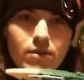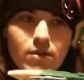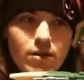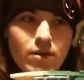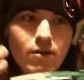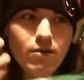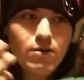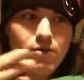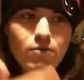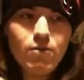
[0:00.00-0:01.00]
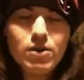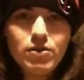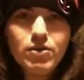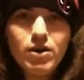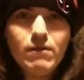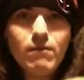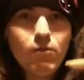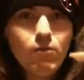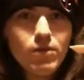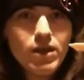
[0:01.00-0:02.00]
you know, the Zord itself,
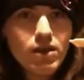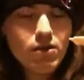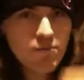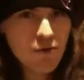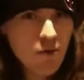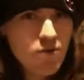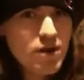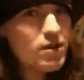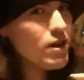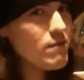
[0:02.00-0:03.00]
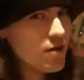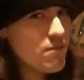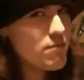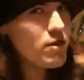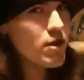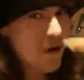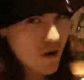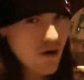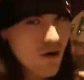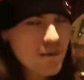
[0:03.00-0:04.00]
the component that it becomes, the
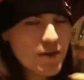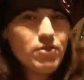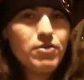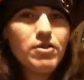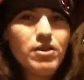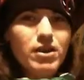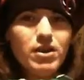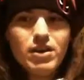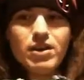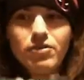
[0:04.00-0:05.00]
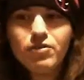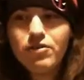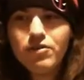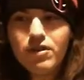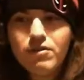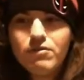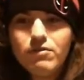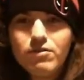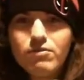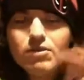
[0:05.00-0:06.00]
arm, is just,
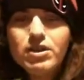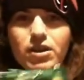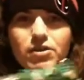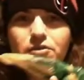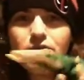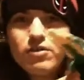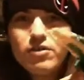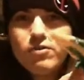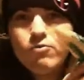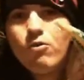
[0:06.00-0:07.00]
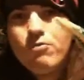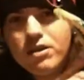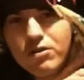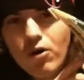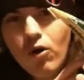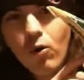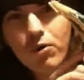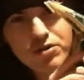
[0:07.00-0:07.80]
look at this. You already know what's